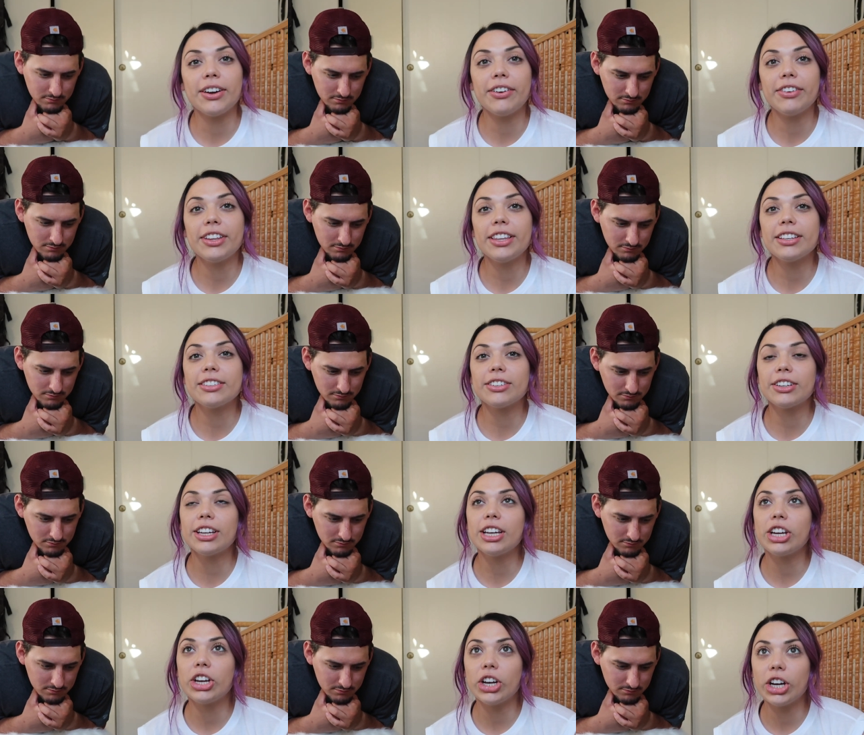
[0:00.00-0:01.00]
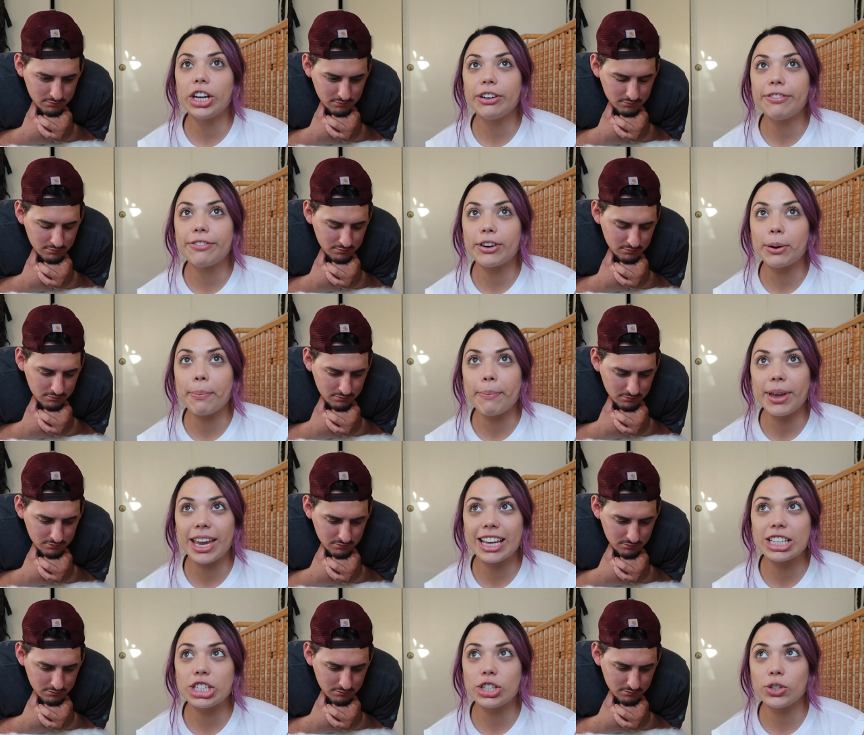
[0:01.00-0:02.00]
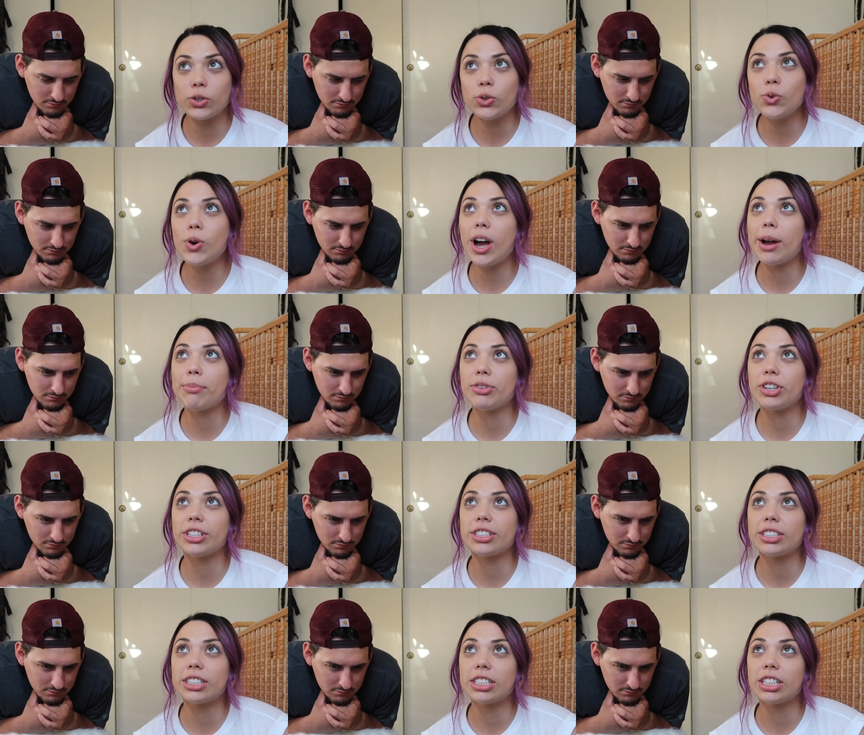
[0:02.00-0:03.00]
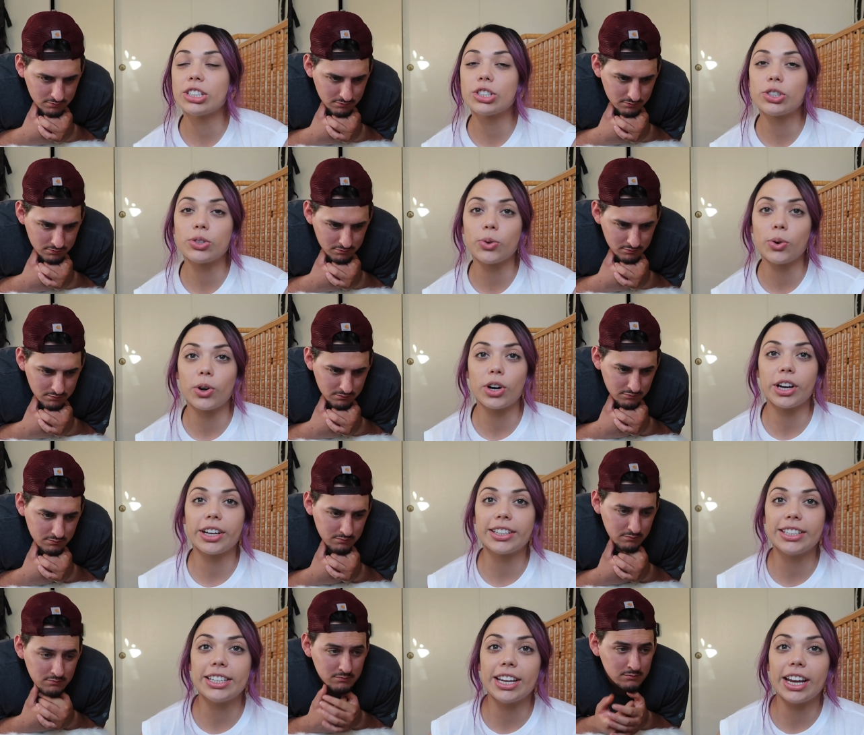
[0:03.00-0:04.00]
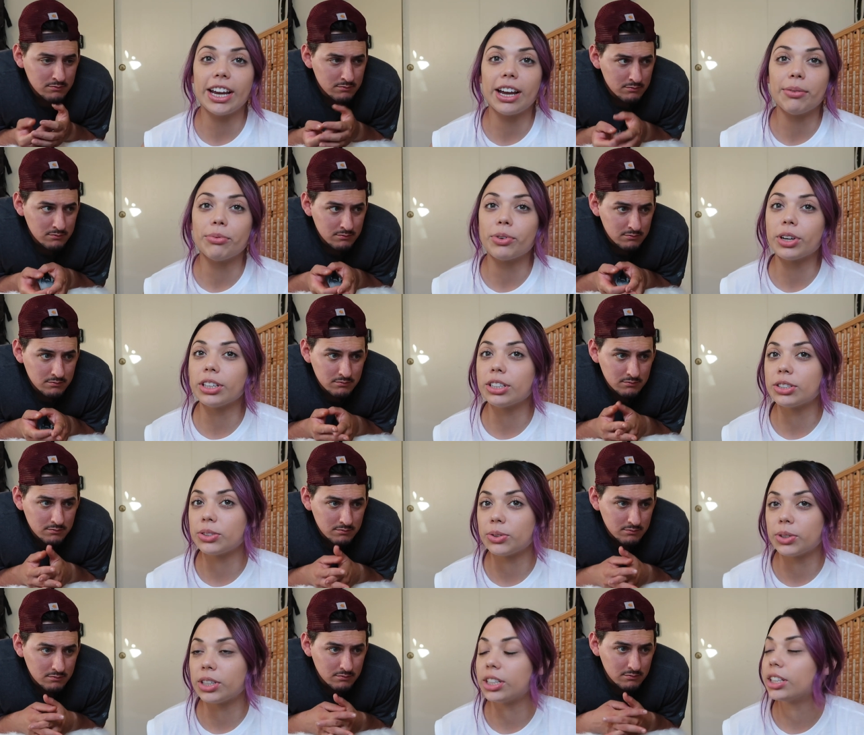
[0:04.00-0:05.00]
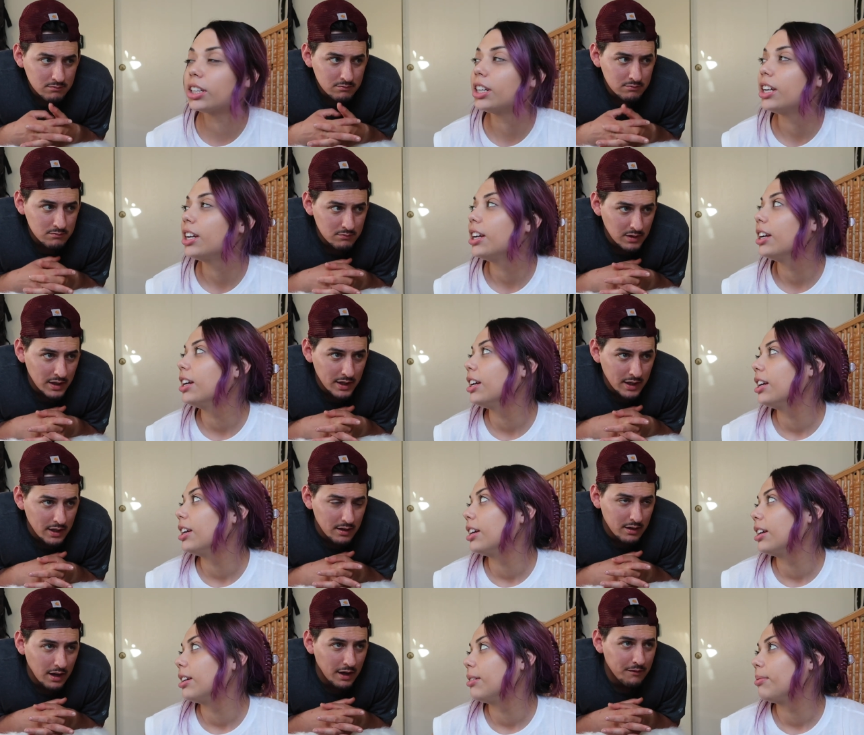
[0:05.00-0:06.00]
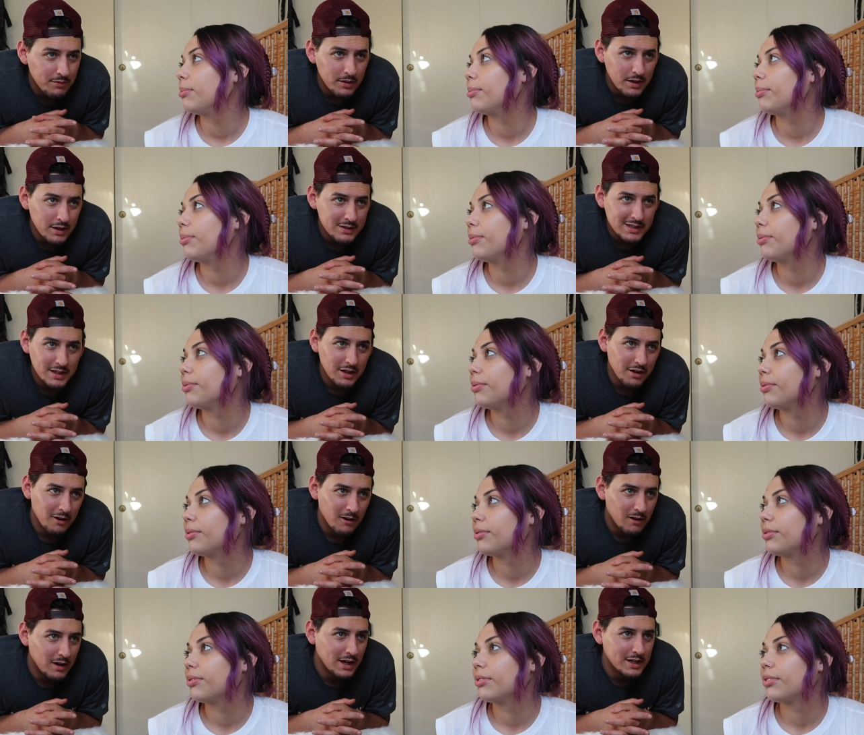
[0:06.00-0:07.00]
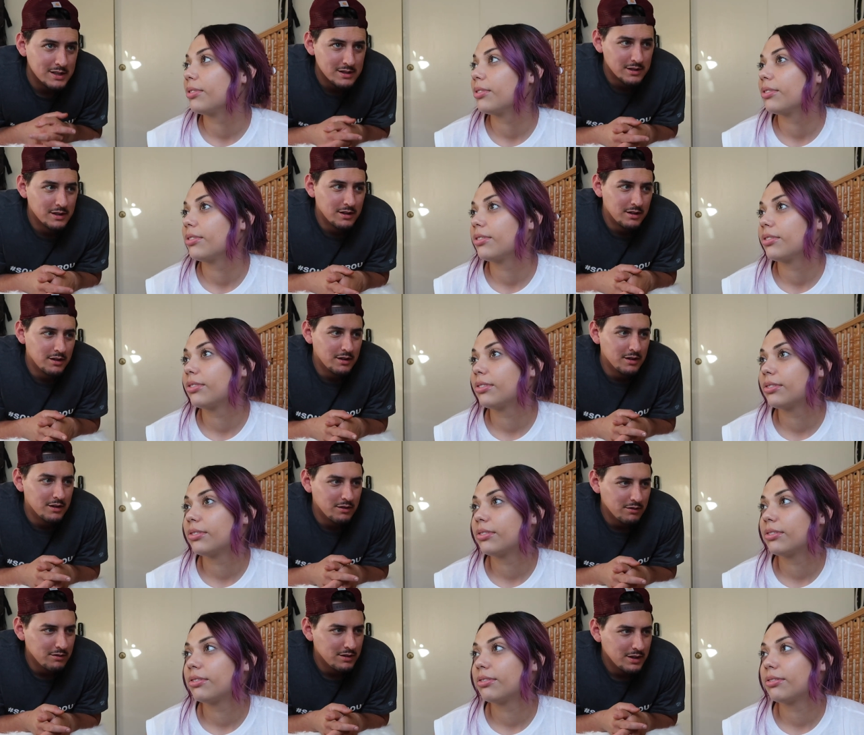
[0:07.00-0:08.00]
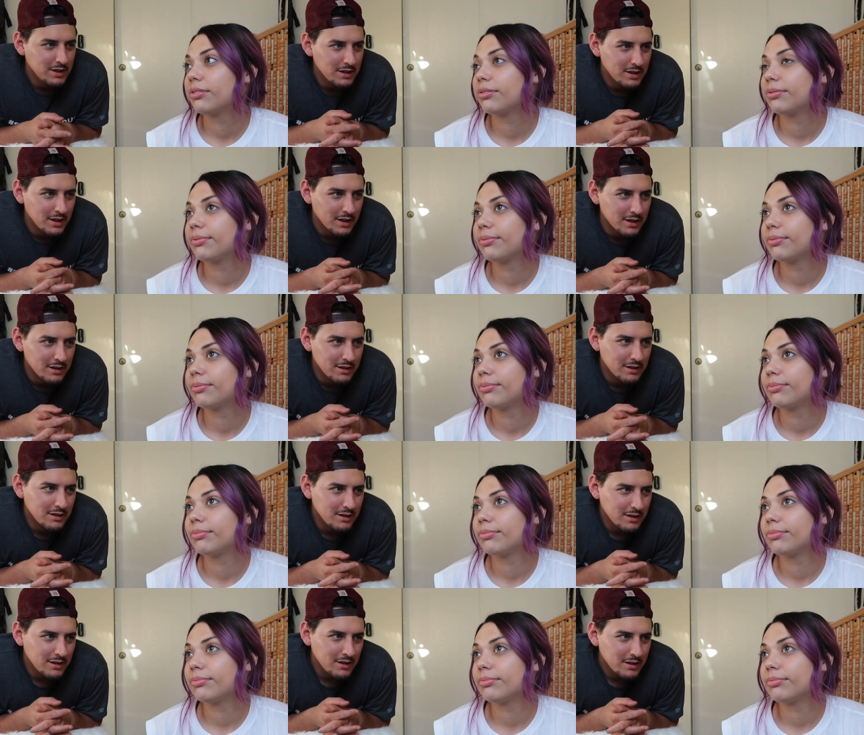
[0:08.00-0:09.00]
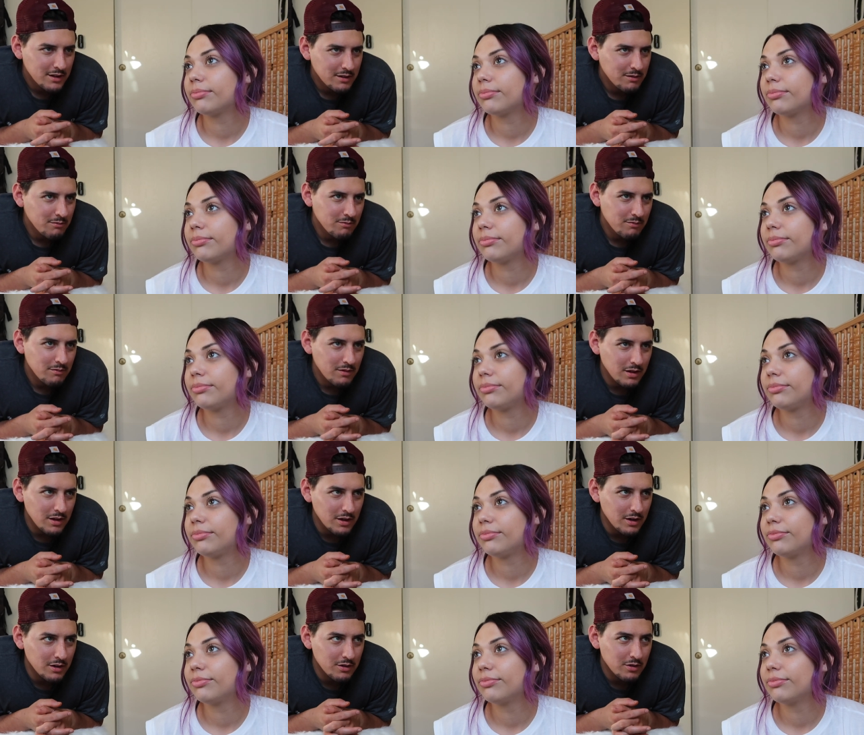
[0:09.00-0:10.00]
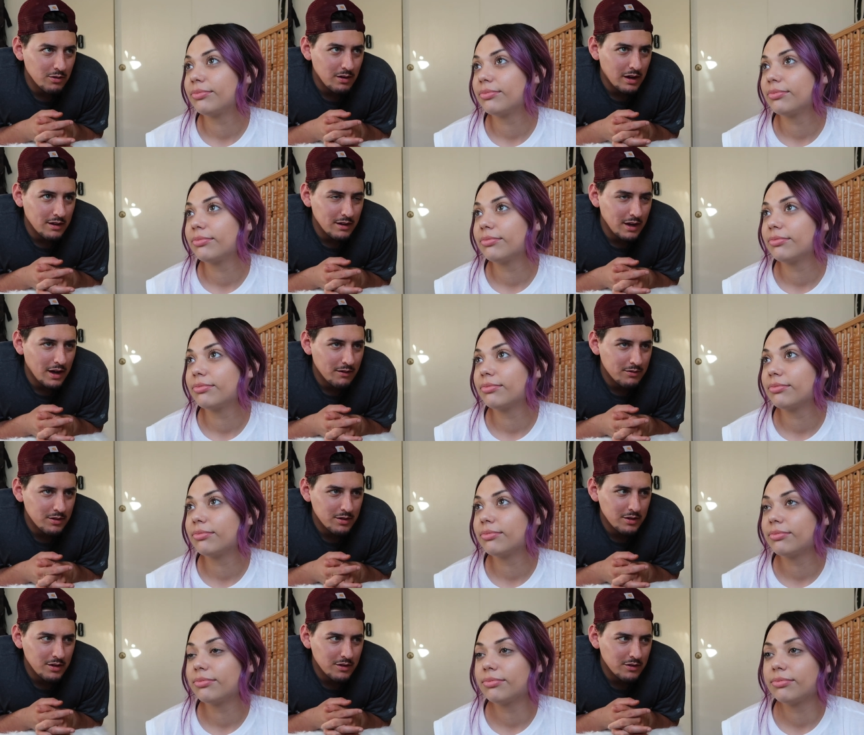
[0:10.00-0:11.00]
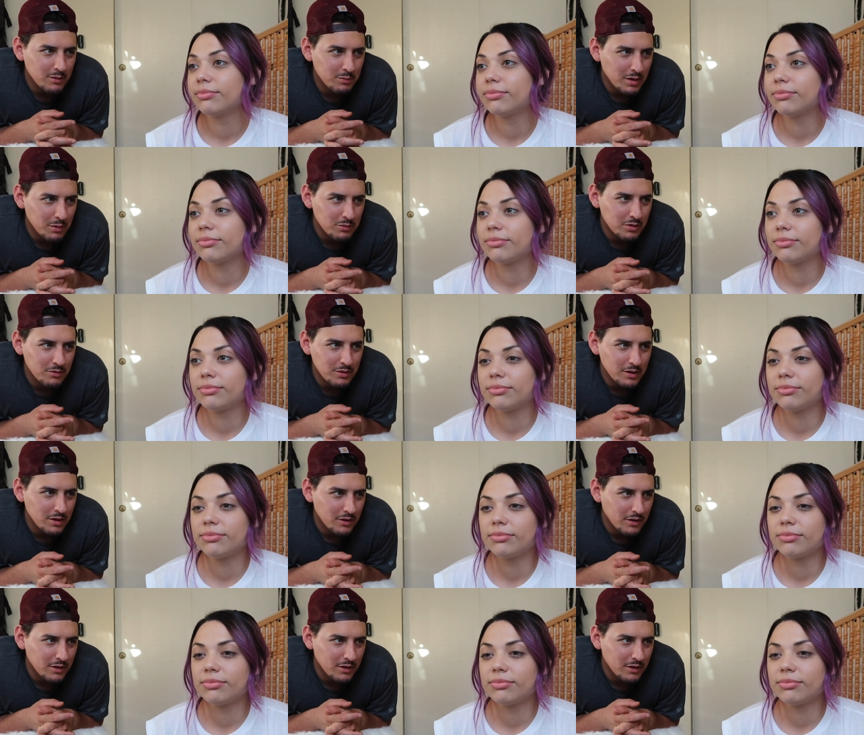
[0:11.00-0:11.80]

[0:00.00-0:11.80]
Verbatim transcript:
Speaker 1: so everything's looking good for me too. I'm just sore. Like today I'm really sore. Yeah,
Speaker 2: I feel like it's like a car accident, you know? Like you know, directly after you sometimes you feel